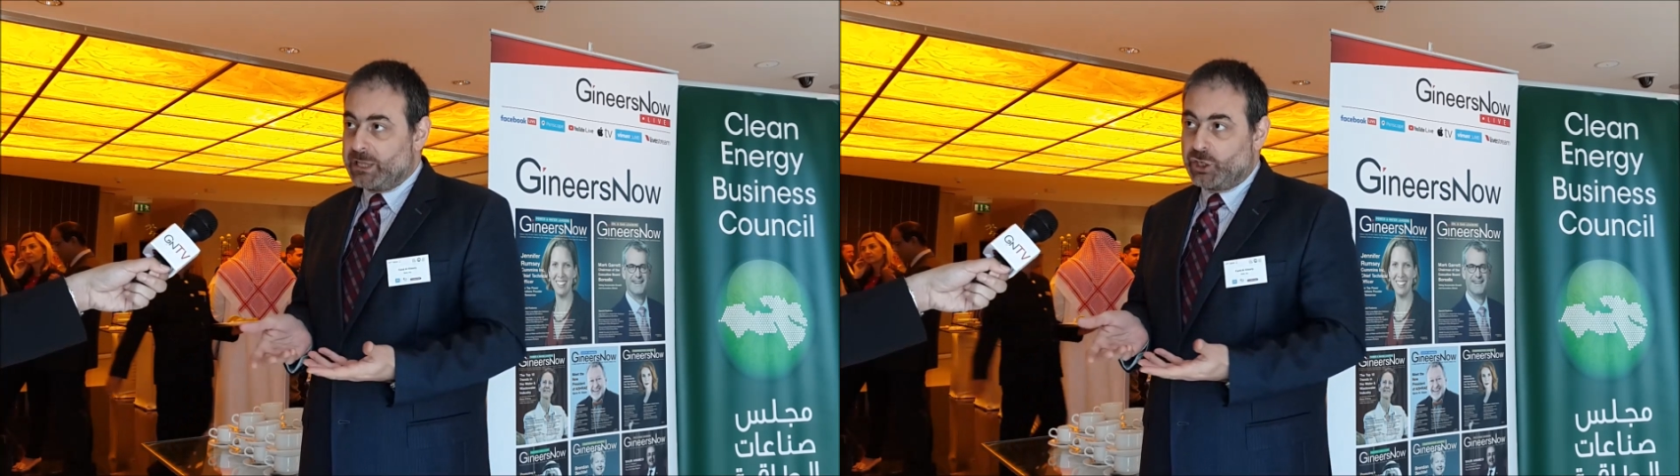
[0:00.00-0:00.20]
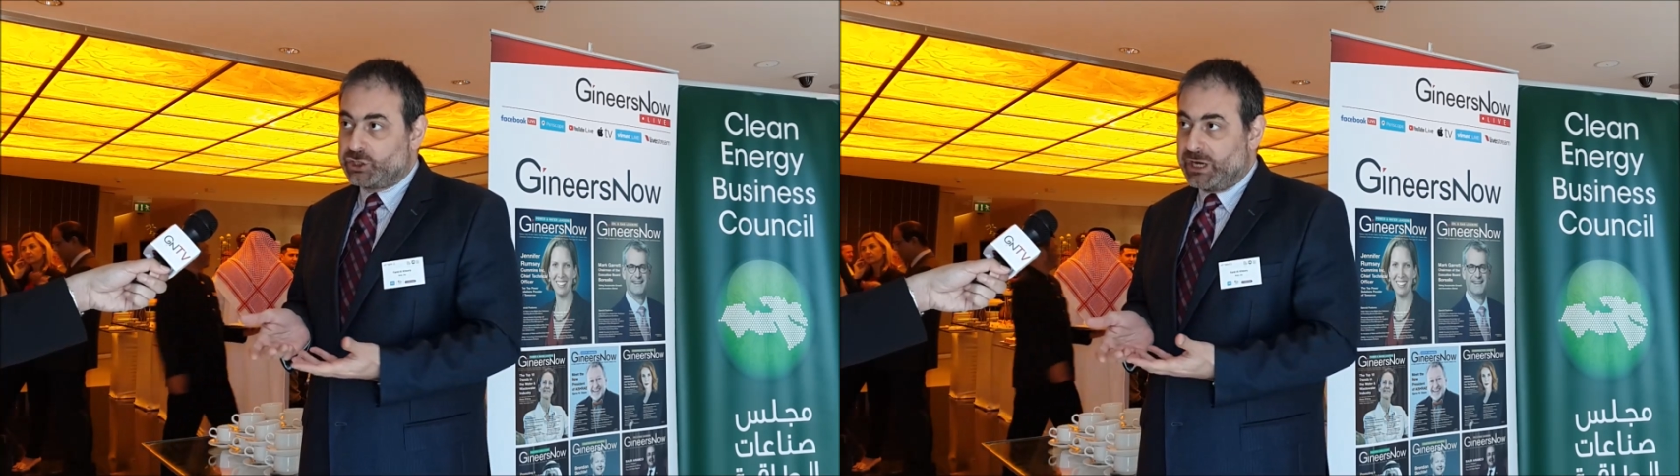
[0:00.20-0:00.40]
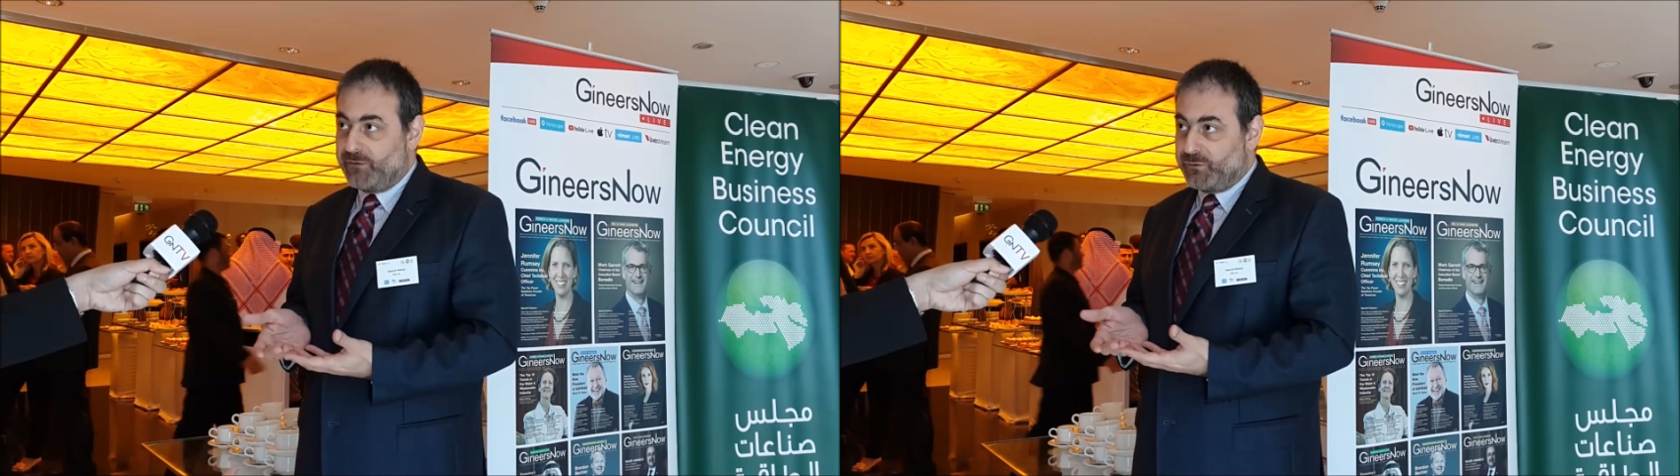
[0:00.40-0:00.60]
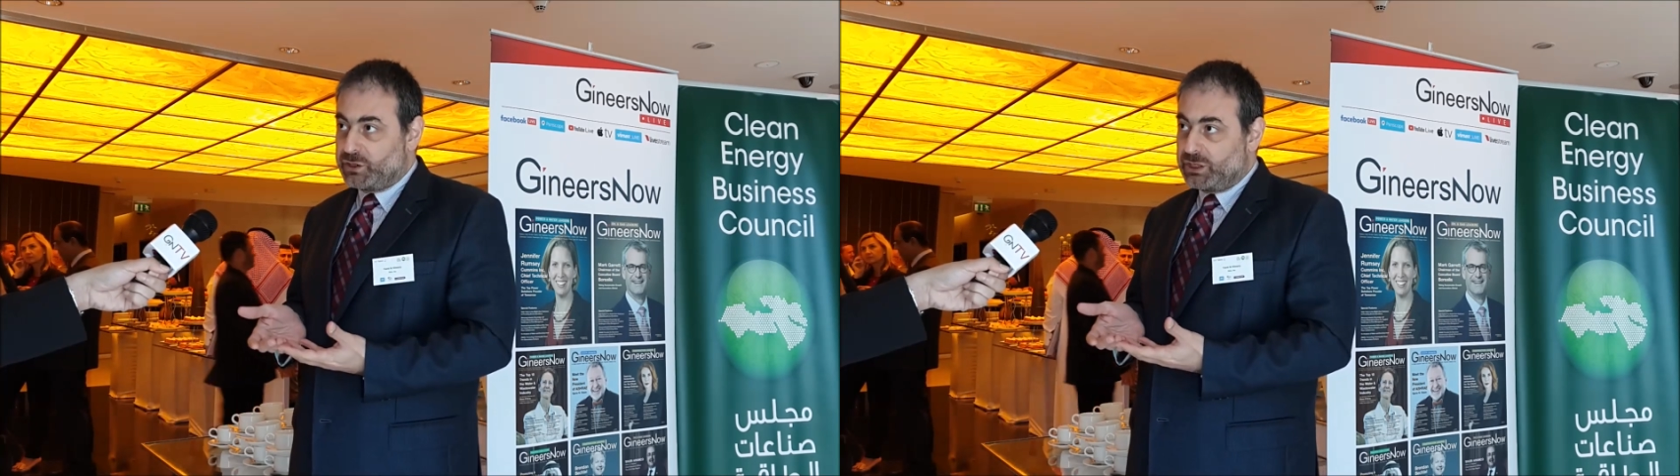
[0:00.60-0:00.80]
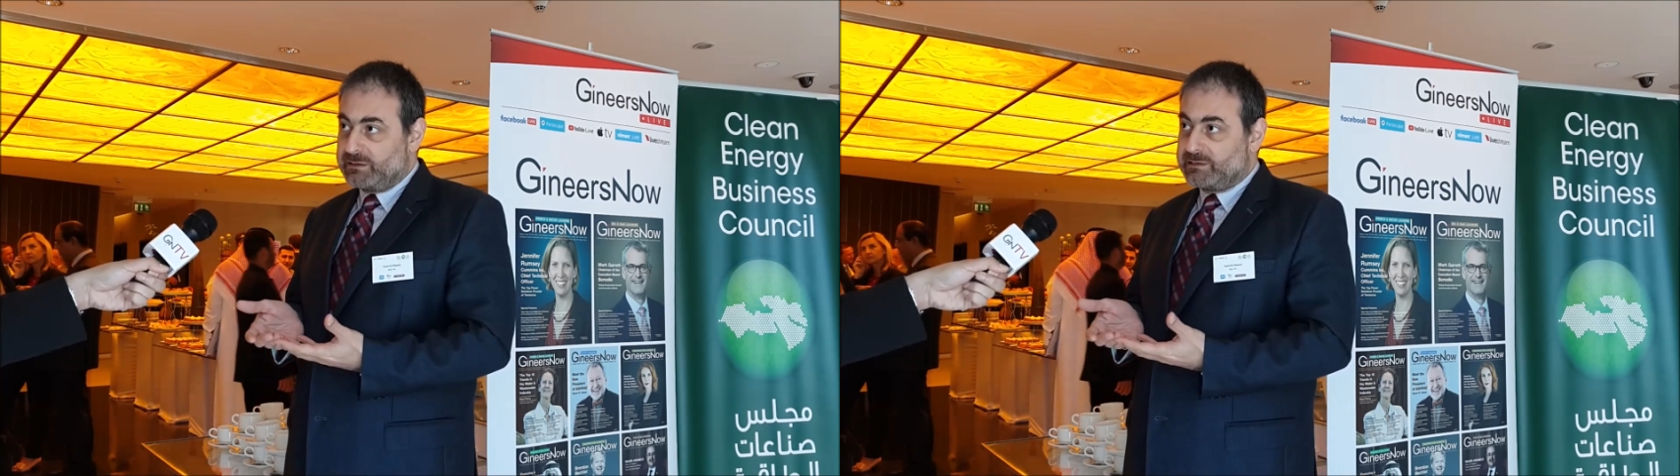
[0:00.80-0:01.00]
energy
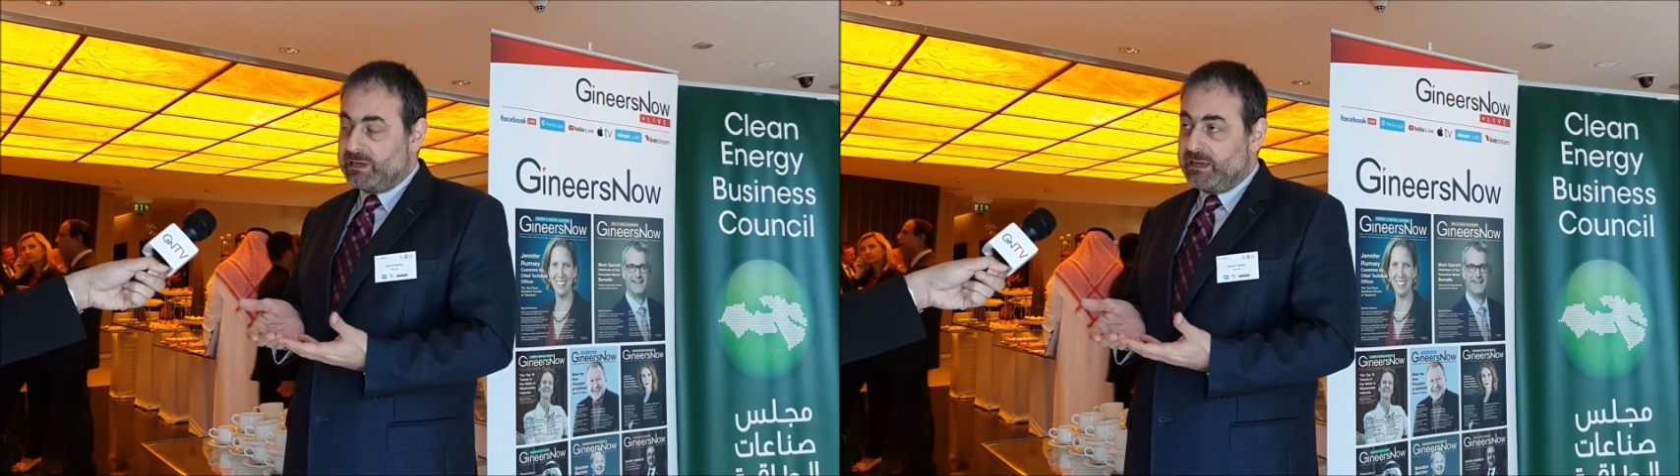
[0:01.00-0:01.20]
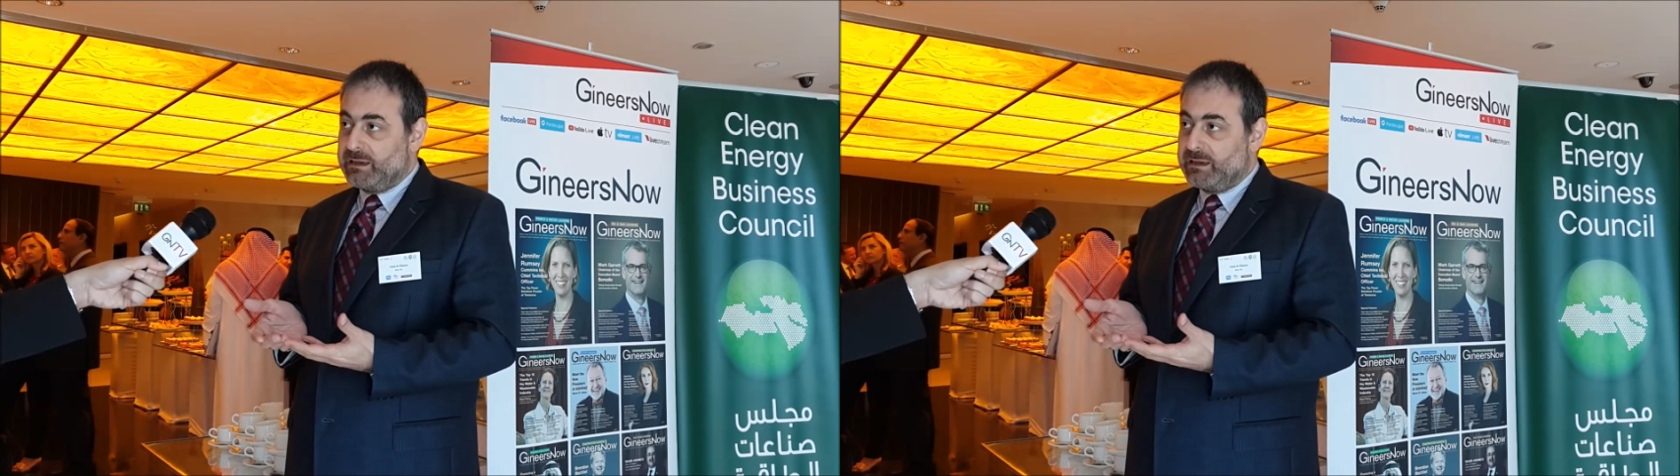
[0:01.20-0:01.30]
efficiency